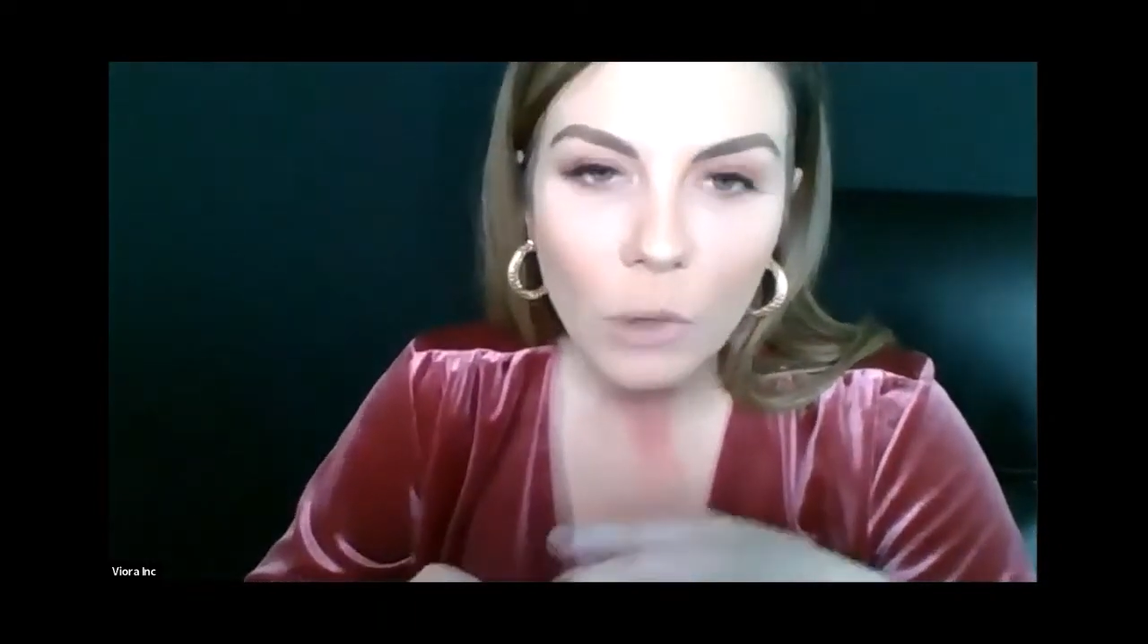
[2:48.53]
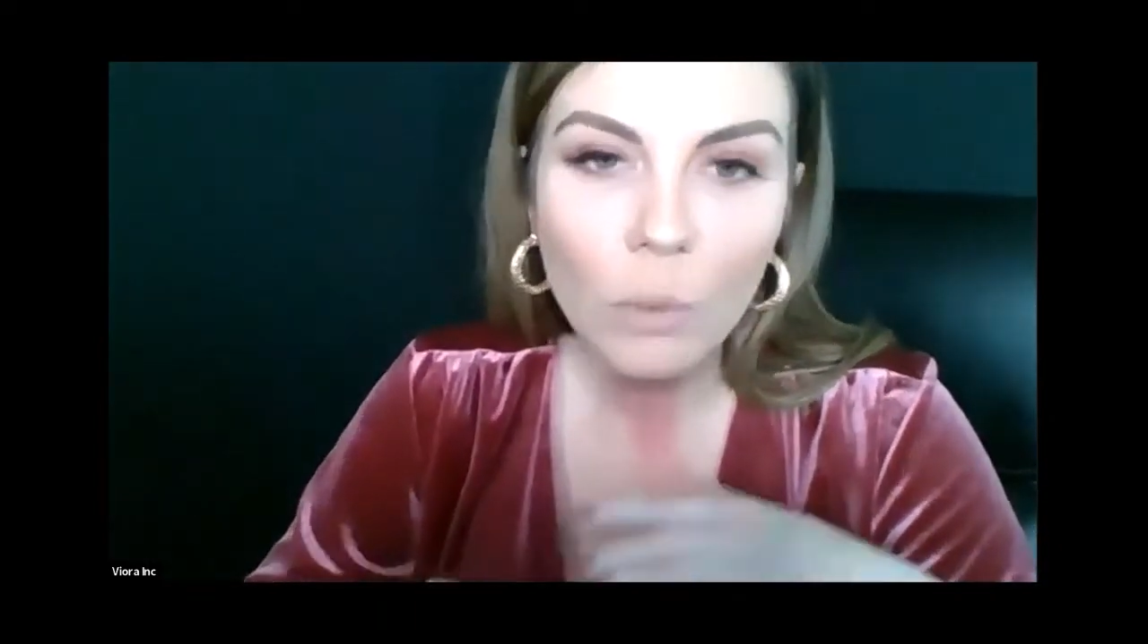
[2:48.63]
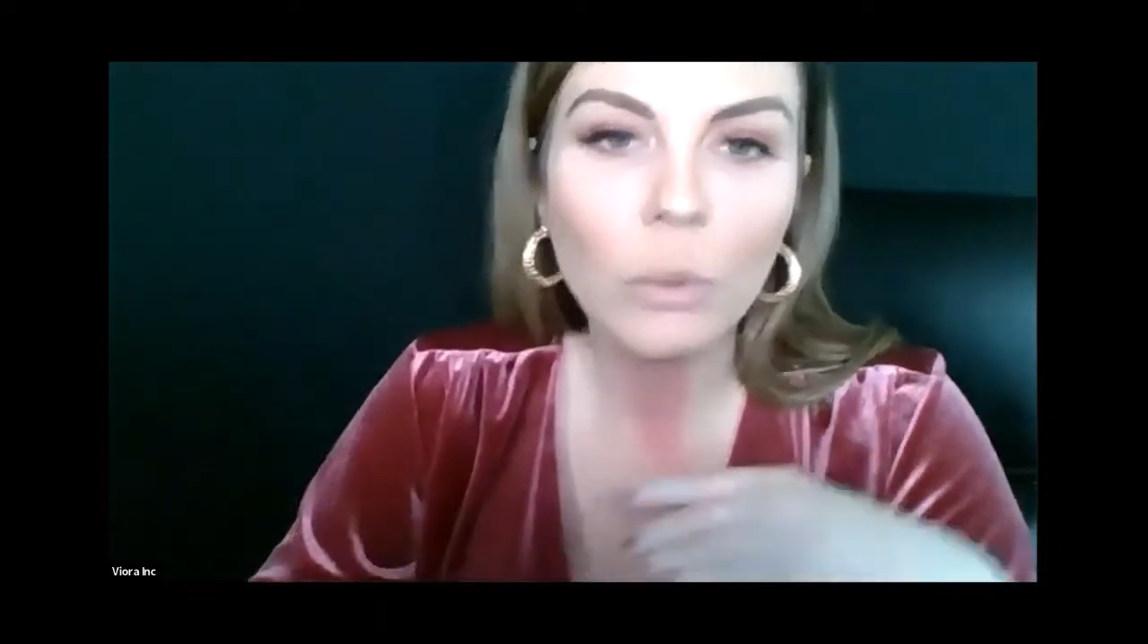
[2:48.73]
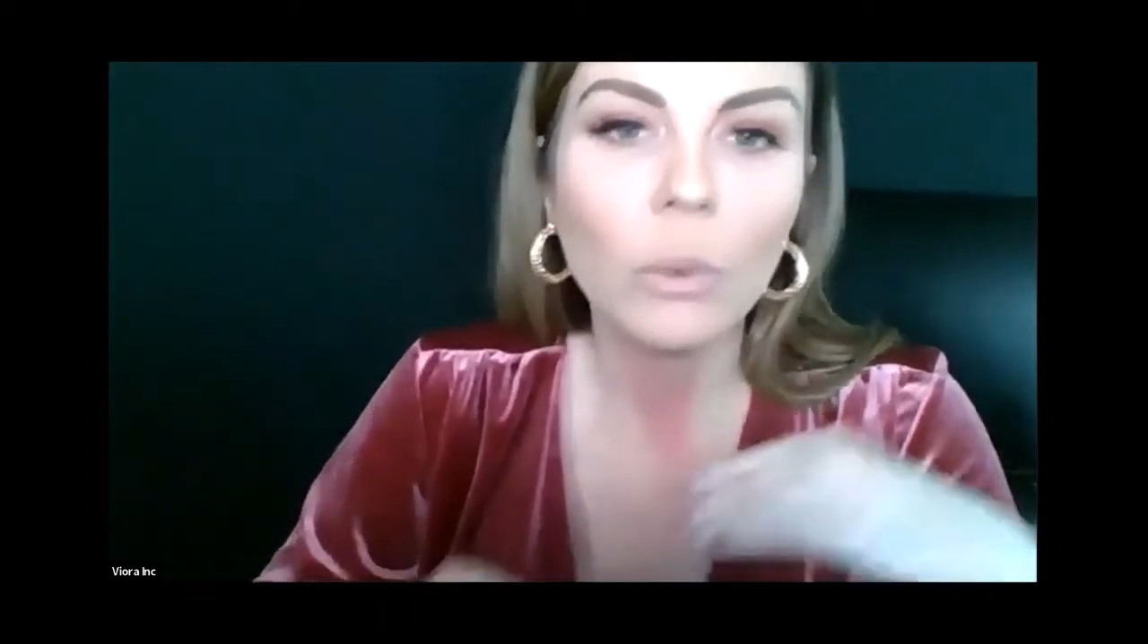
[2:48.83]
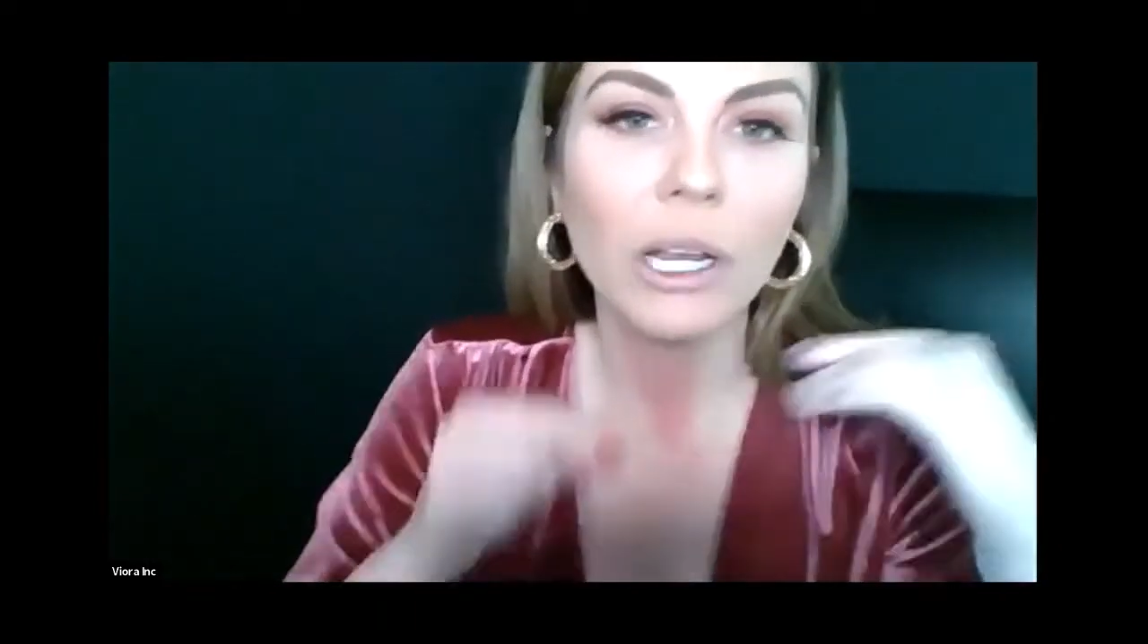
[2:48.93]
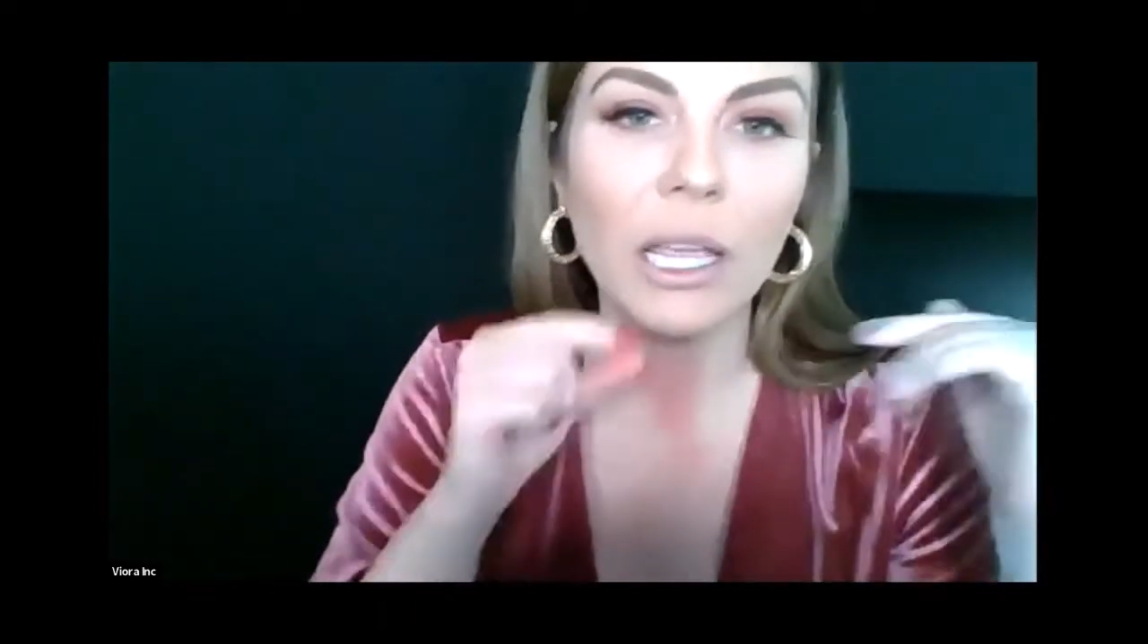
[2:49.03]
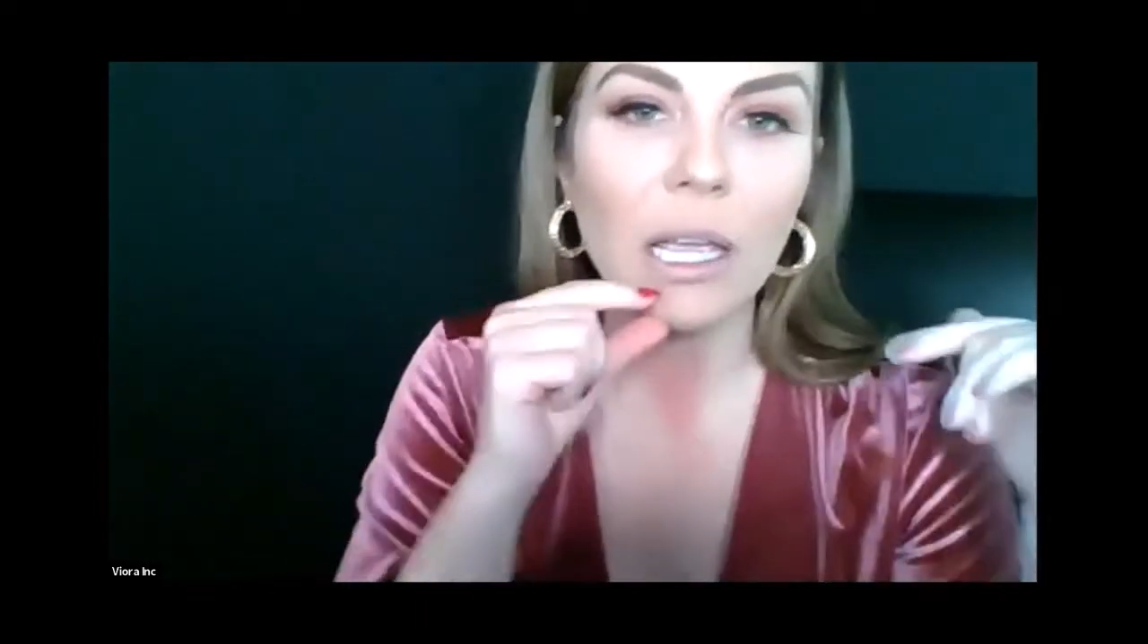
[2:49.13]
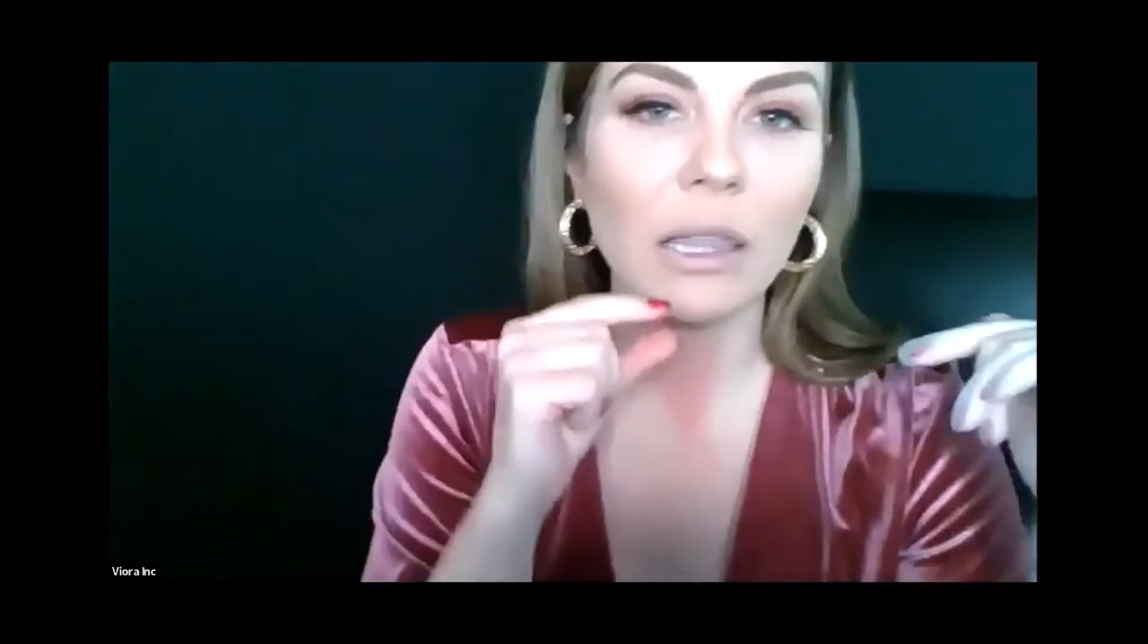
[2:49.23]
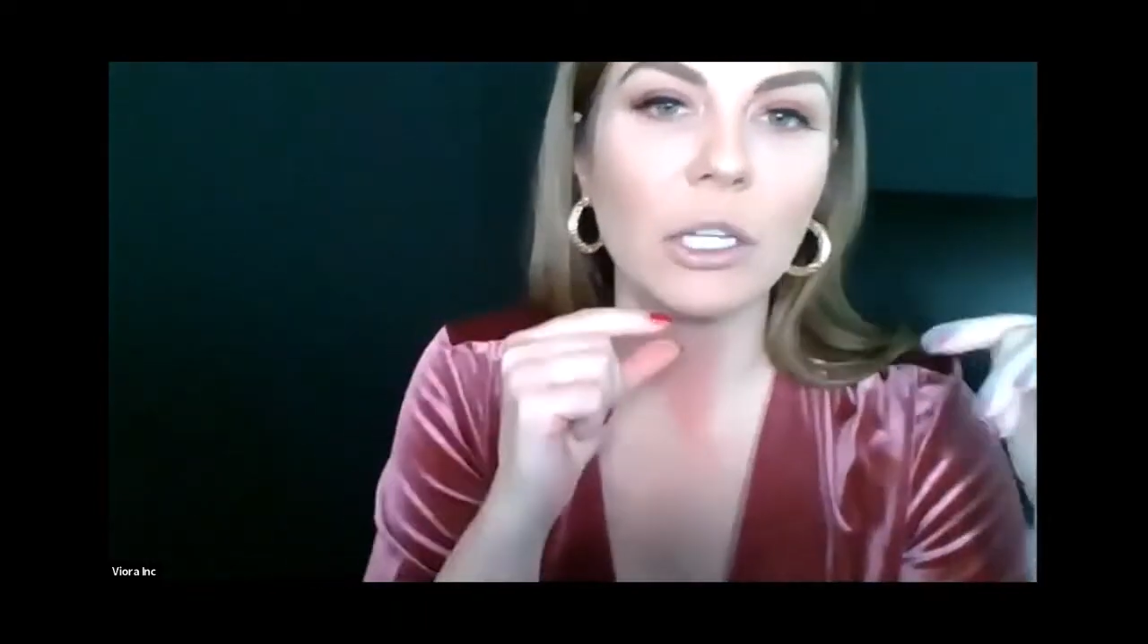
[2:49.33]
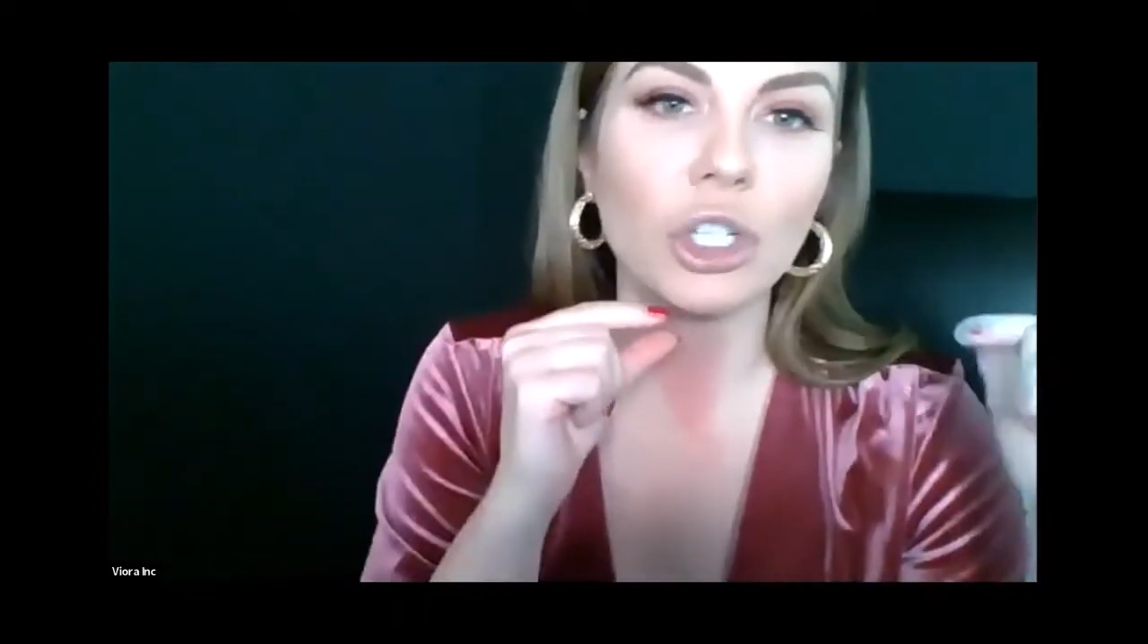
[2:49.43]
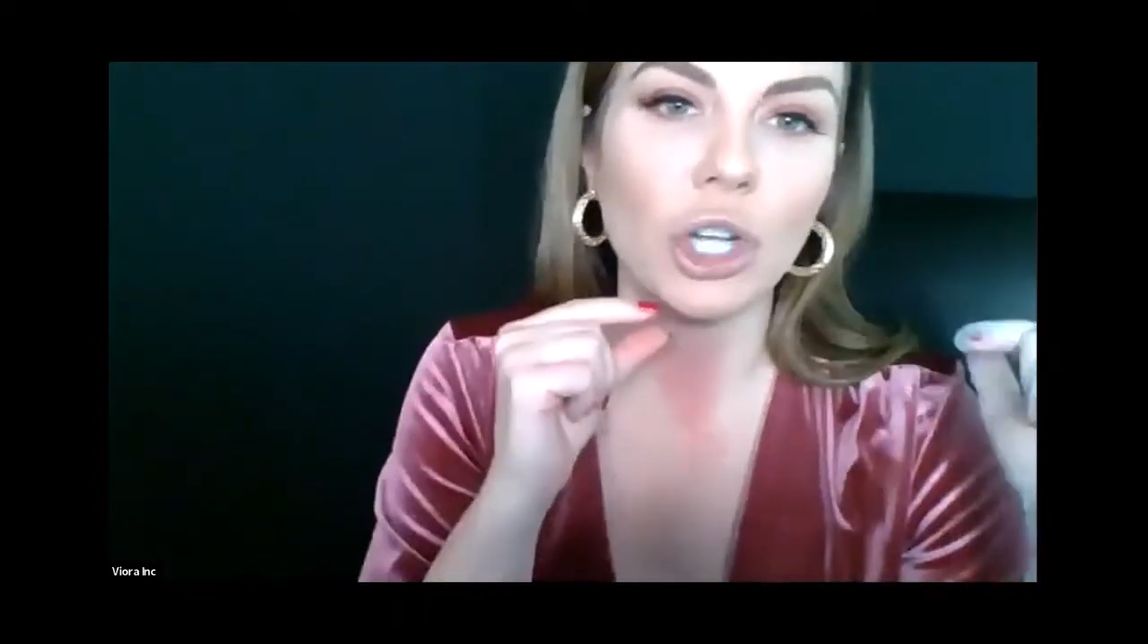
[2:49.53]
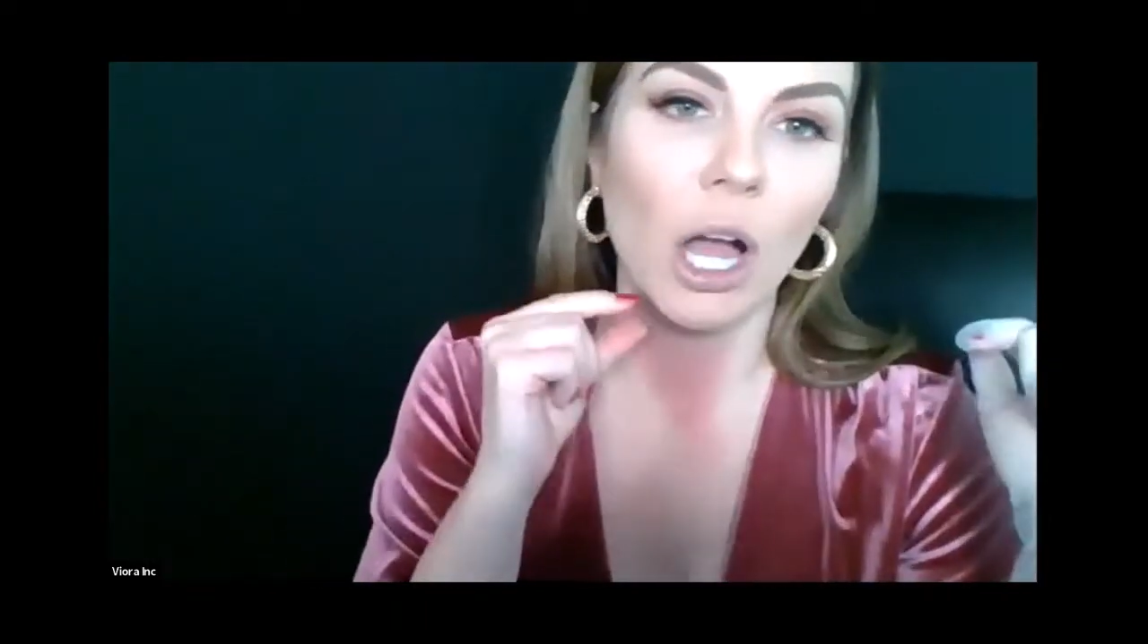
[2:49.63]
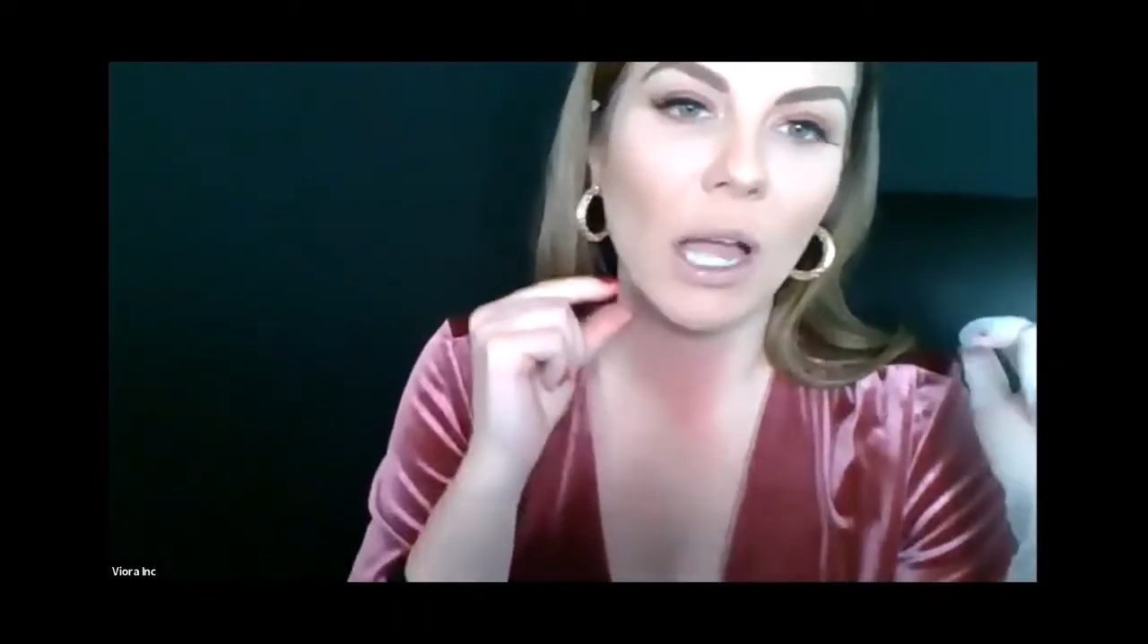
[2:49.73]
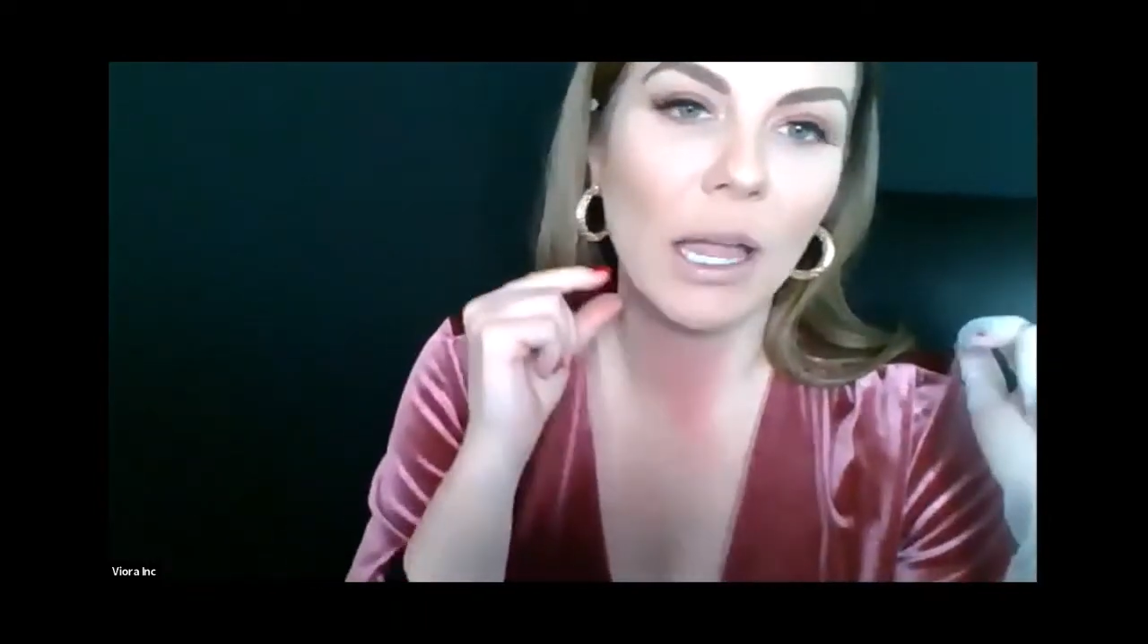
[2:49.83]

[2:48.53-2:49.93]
when working in the jaw